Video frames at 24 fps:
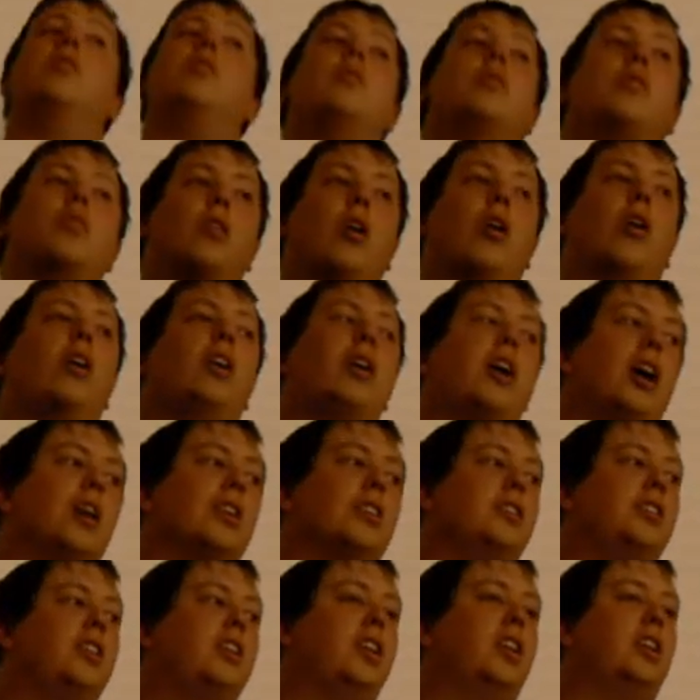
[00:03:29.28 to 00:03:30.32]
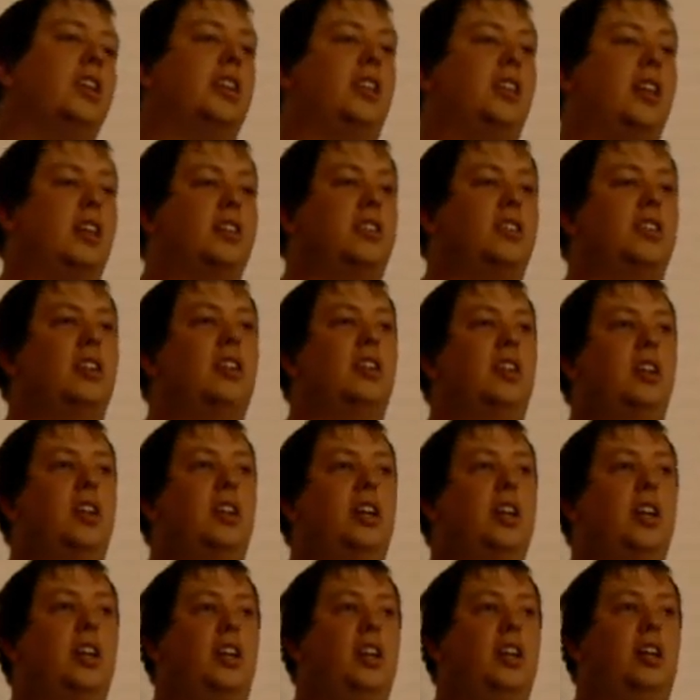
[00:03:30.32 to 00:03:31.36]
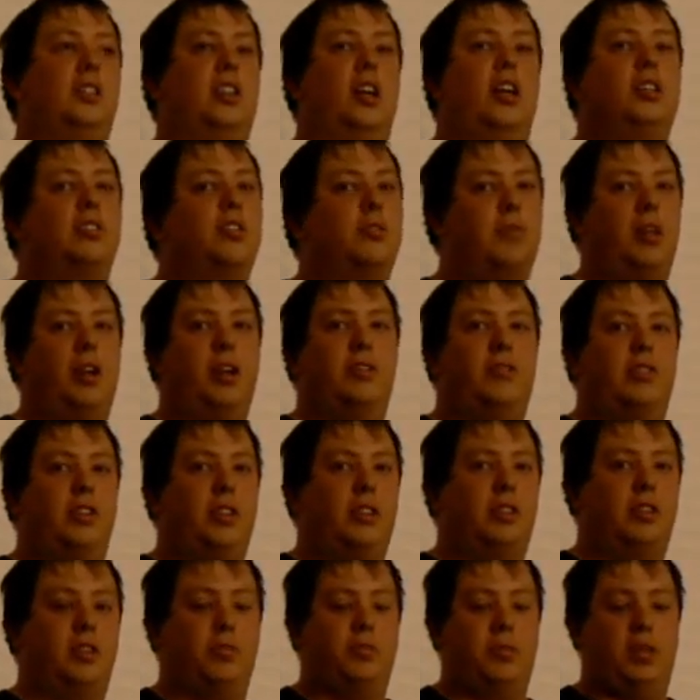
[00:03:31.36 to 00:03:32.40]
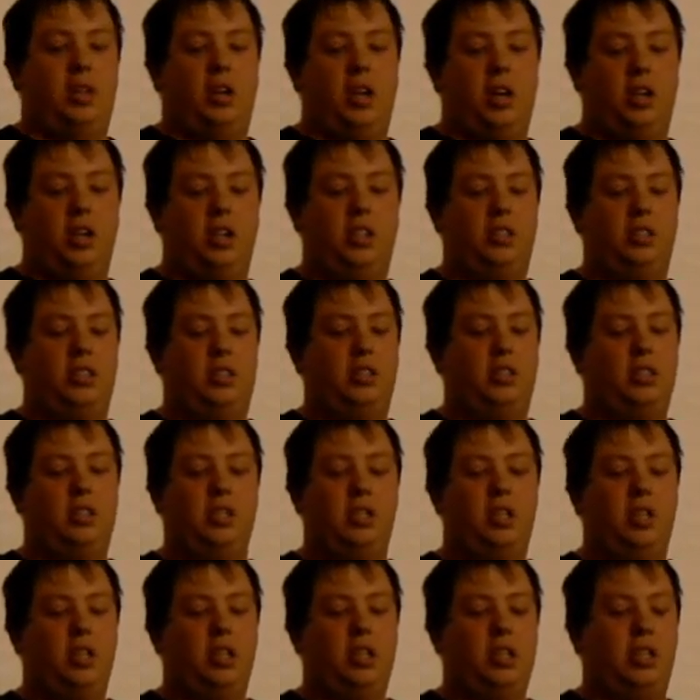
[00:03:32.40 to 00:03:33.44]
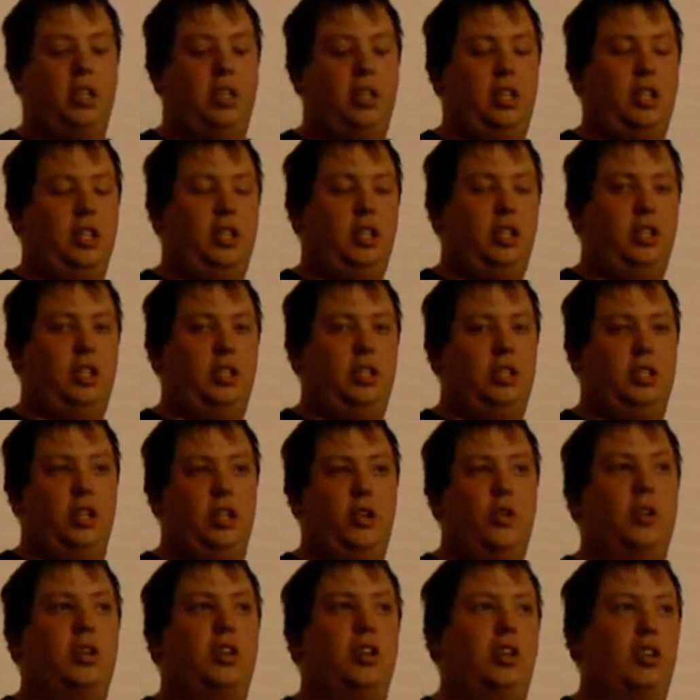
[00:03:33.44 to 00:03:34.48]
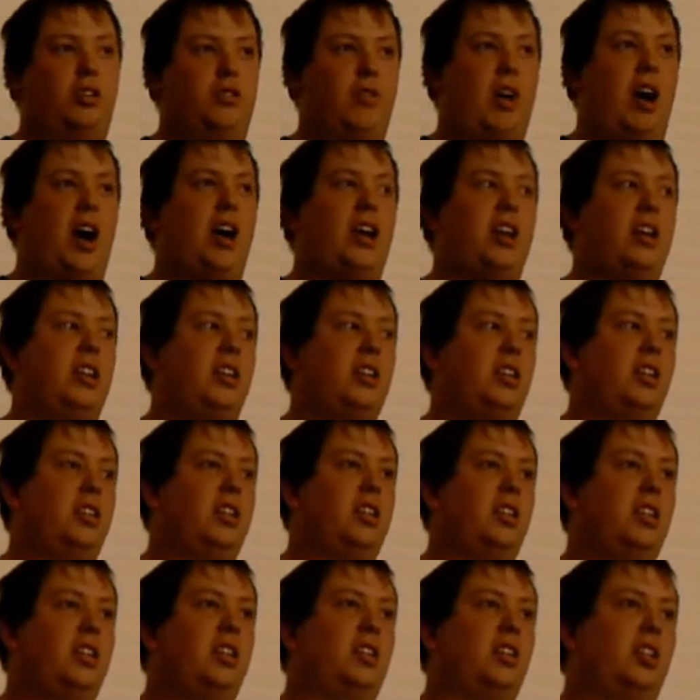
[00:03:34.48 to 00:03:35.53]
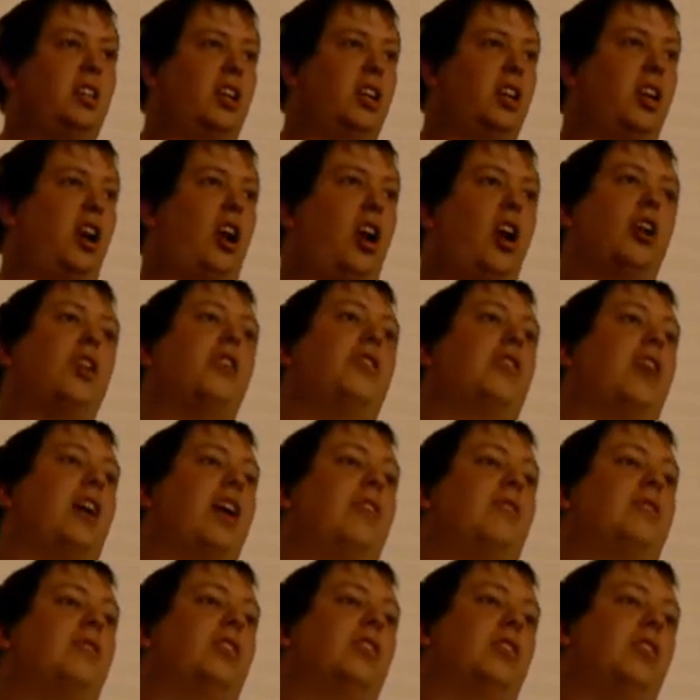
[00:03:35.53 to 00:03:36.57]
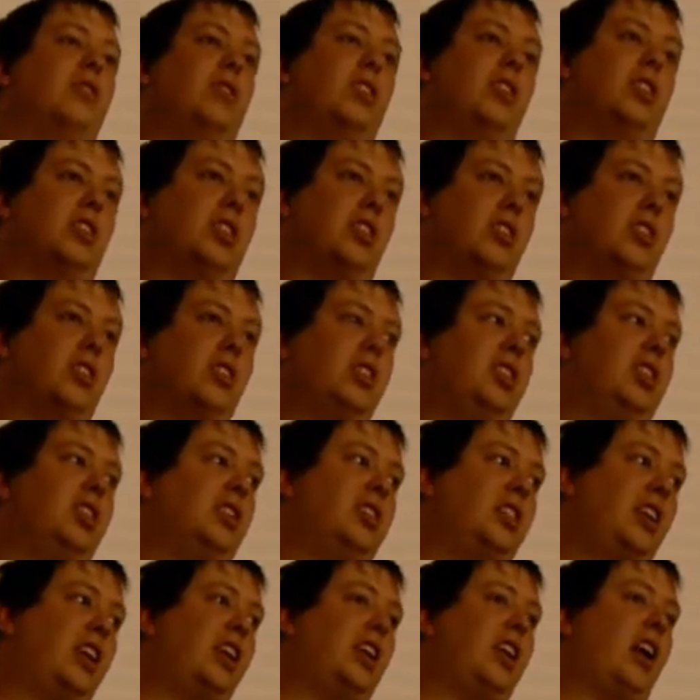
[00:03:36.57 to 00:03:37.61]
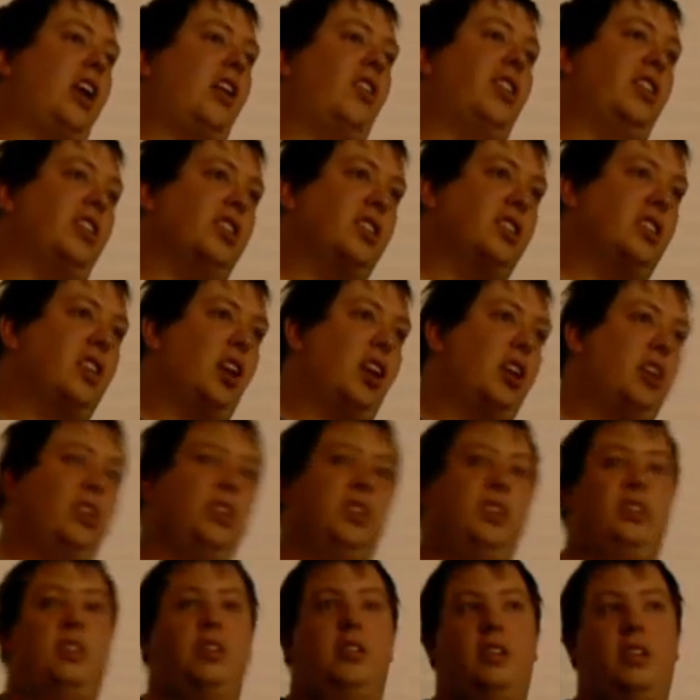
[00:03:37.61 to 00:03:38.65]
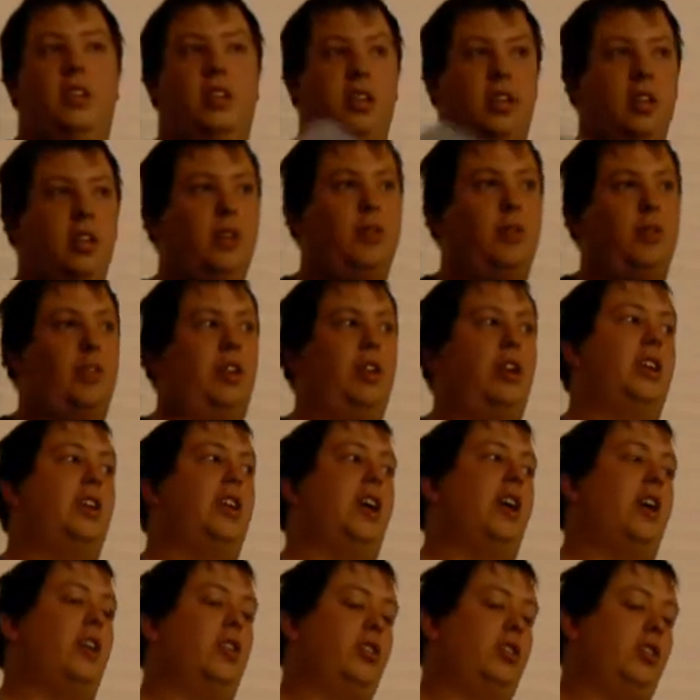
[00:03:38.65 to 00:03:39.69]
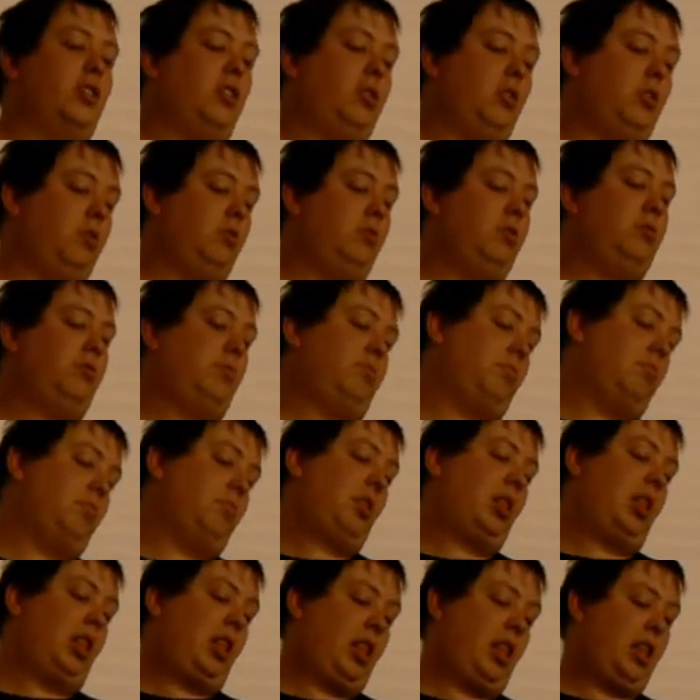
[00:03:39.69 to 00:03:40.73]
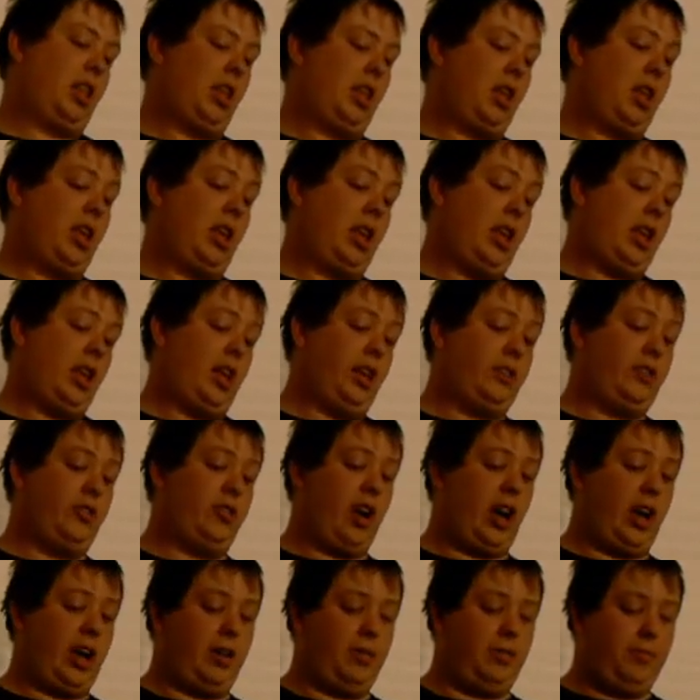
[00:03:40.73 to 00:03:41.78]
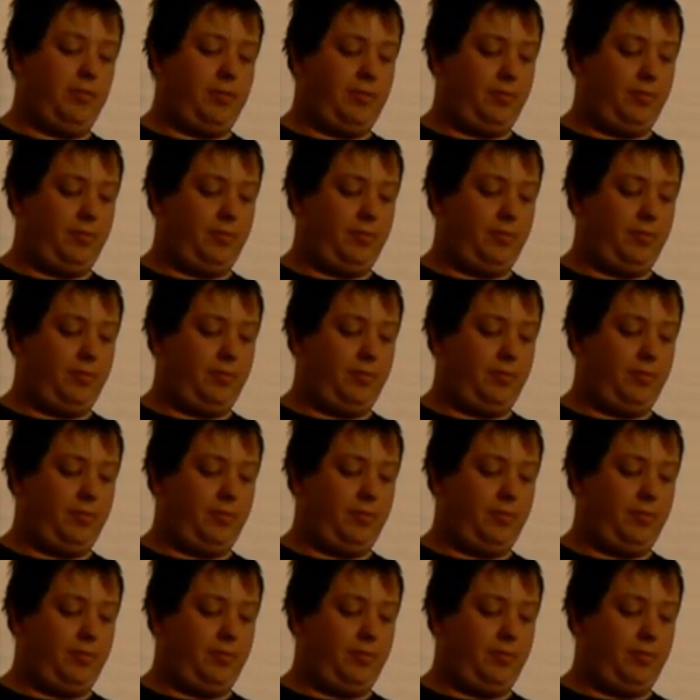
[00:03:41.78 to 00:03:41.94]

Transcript: Growing algae in the desert is also beneficial because in order to dry it, all you would have to do is literally just set it out in the sun. Then a day or two, it's dried.